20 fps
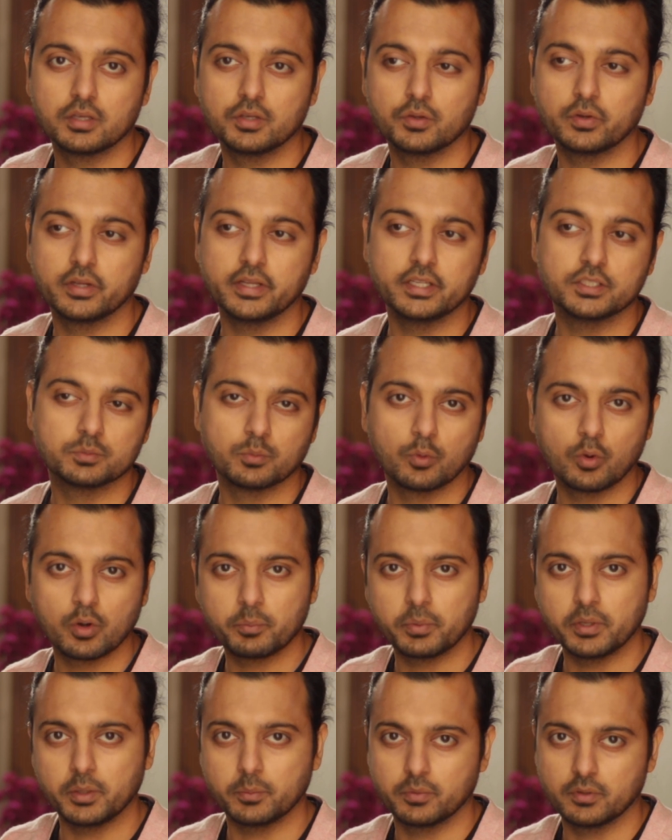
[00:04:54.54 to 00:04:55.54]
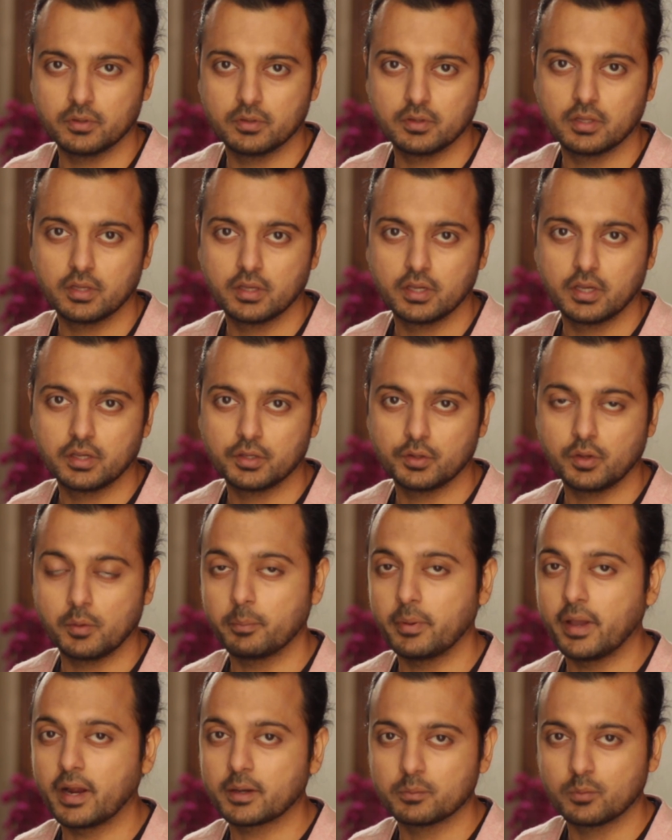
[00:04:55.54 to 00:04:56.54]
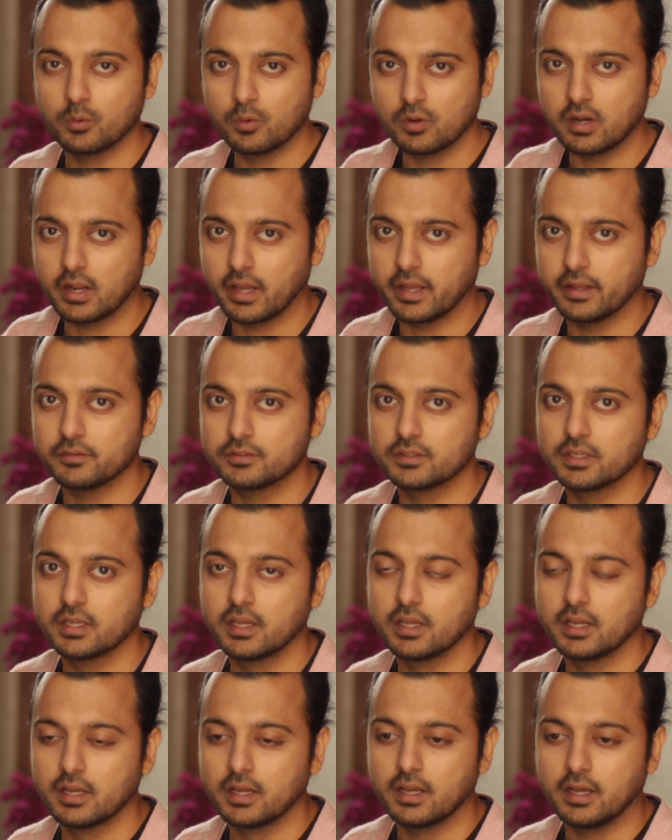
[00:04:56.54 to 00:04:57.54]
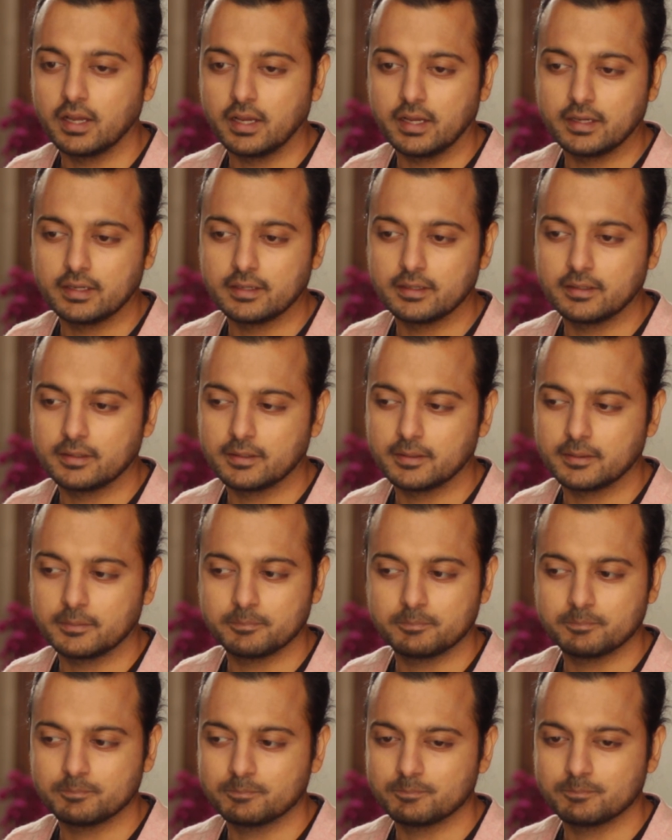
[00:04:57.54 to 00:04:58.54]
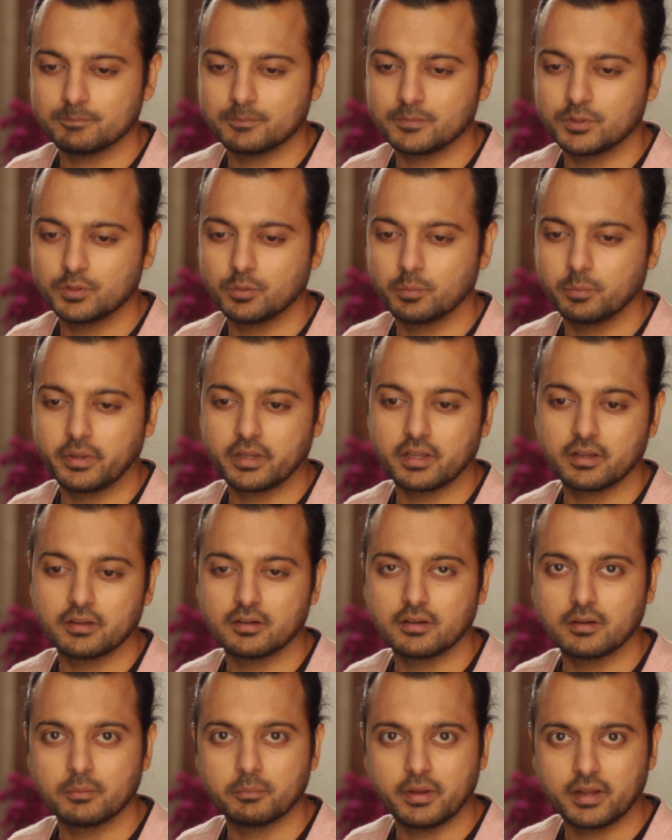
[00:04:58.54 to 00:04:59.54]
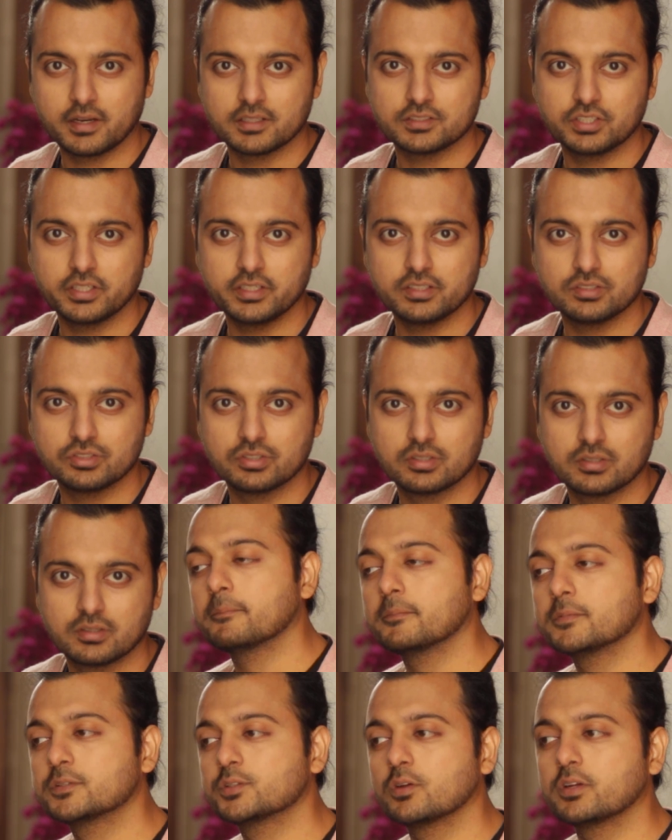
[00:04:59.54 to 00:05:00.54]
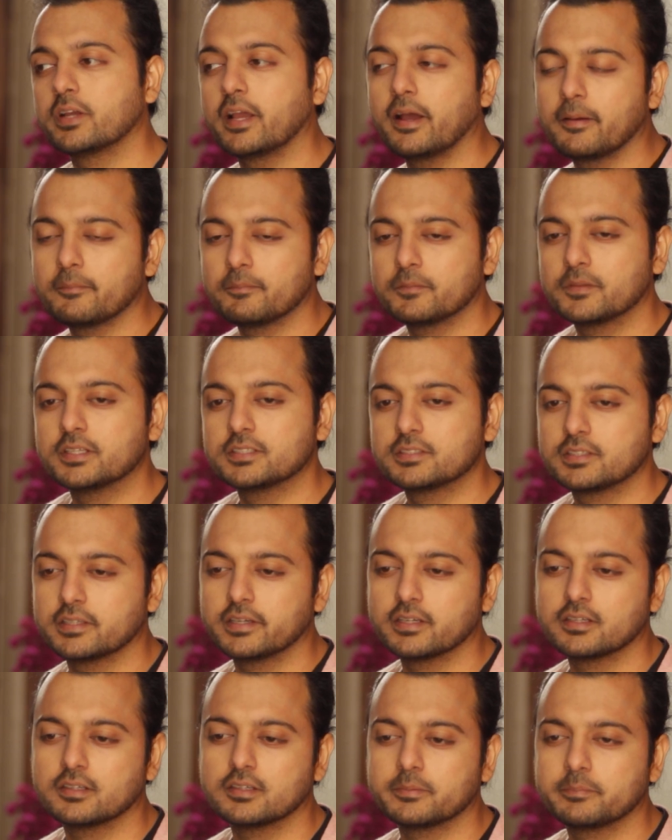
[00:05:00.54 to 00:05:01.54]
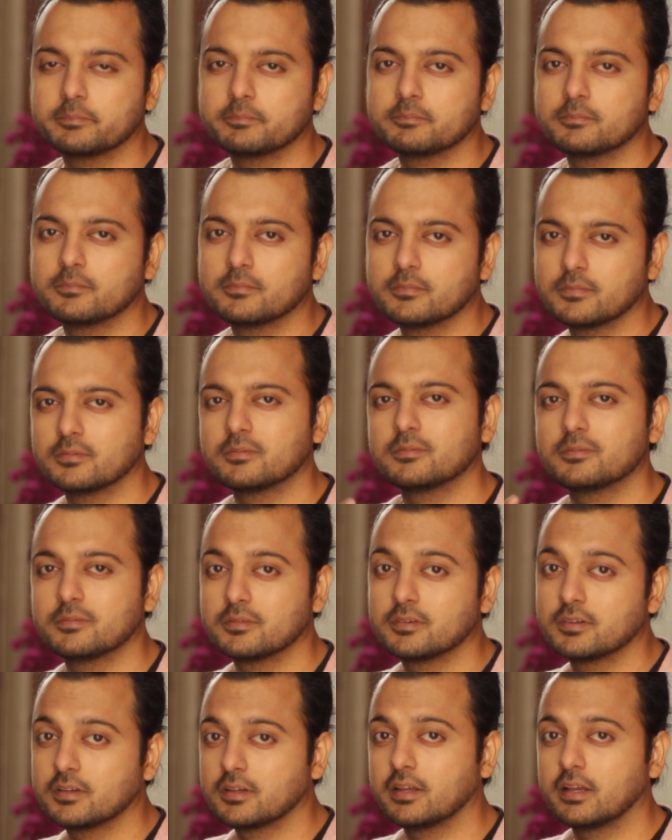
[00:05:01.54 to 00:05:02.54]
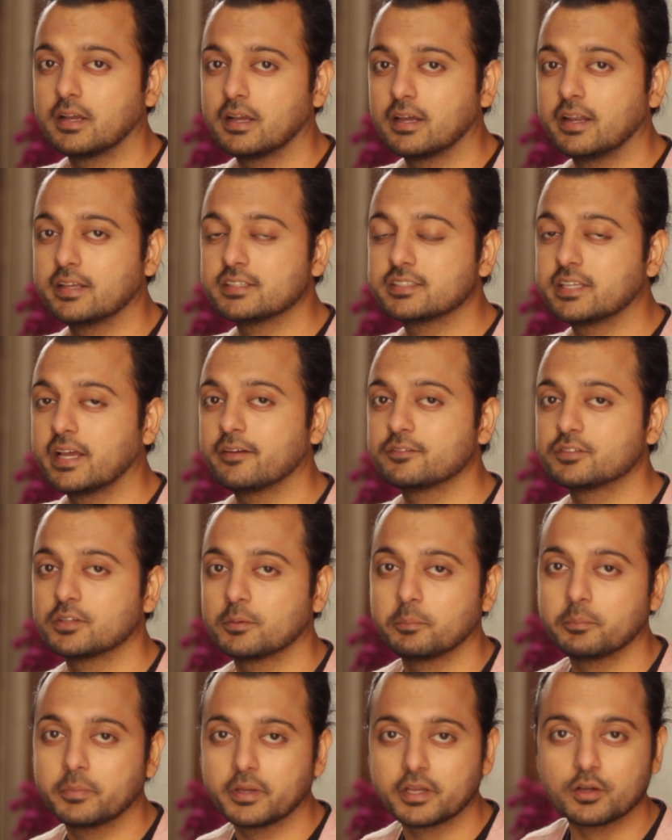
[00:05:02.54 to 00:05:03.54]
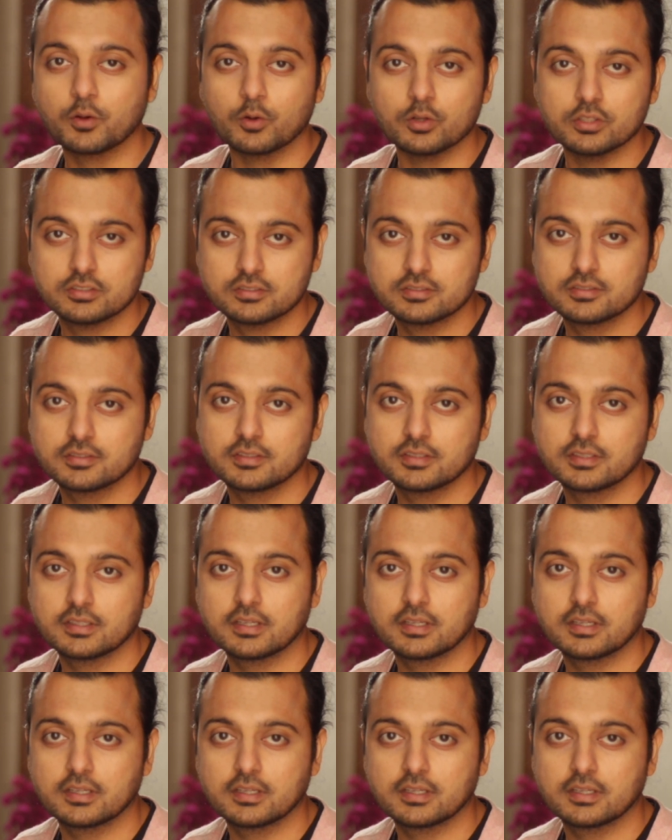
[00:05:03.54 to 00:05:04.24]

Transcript: You reach more people, you impact more lives, and uh, you bring a better change. So yeah, this year, let's have some big goals